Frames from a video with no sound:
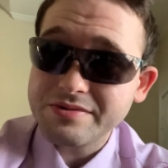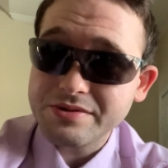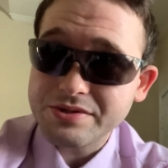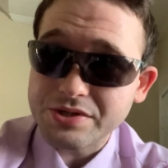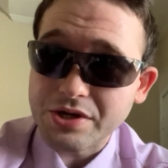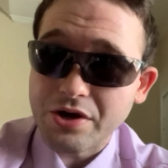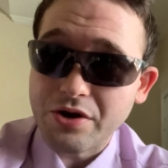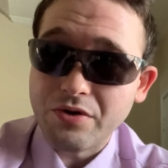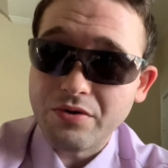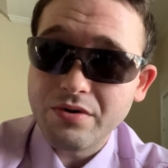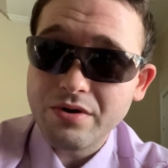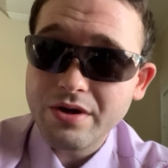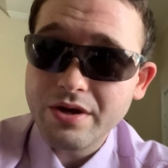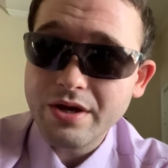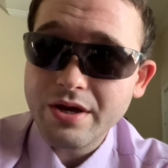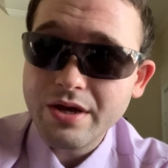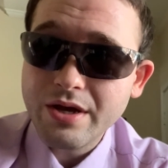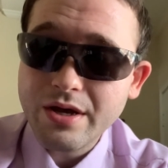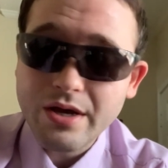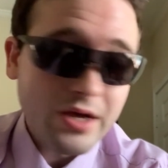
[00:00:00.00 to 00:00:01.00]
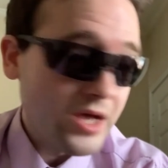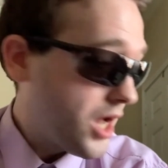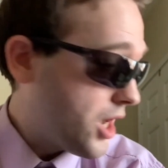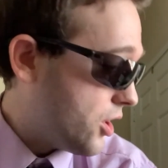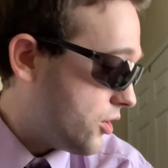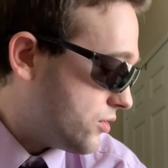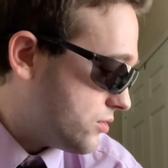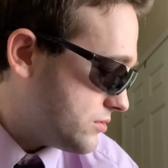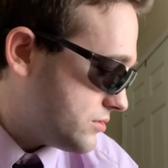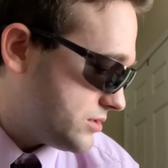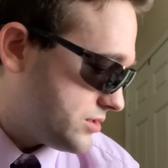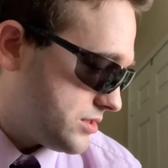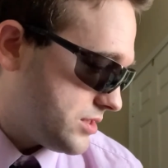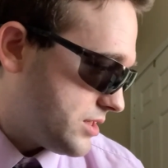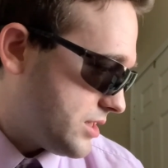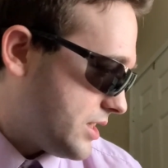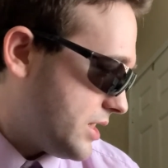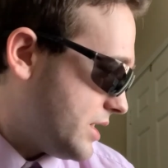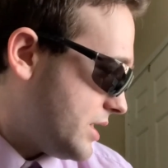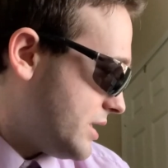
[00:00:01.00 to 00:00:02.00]
So,
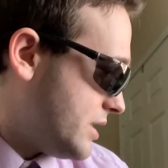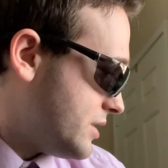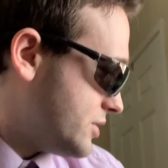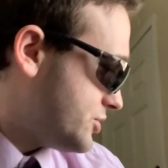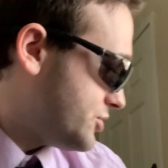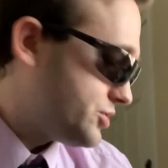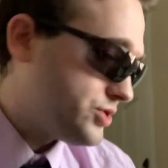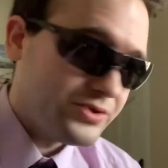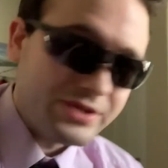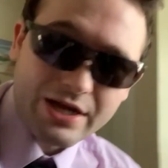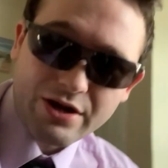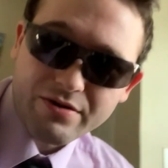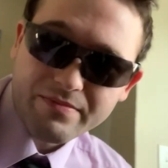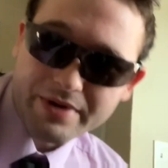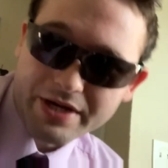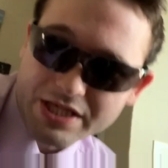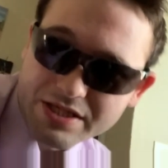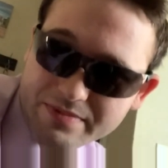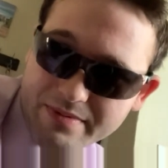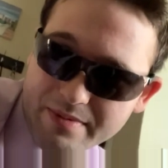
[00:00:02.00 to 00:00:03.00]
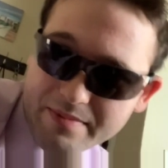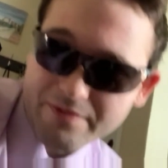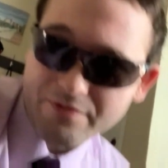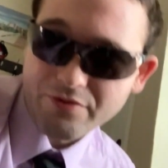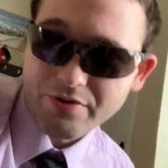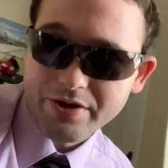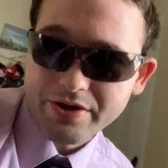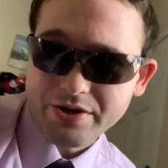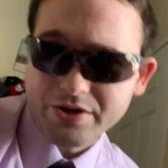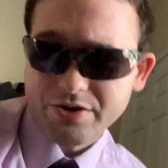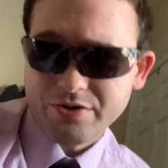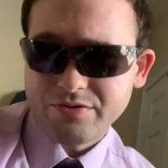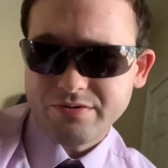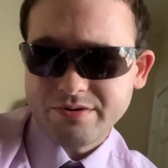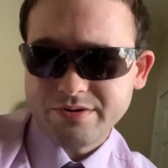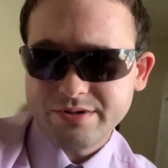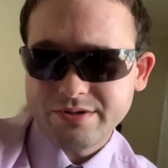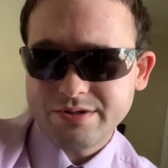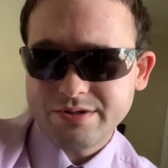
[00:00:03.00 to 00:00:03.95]
shoot, that reminds me before I go.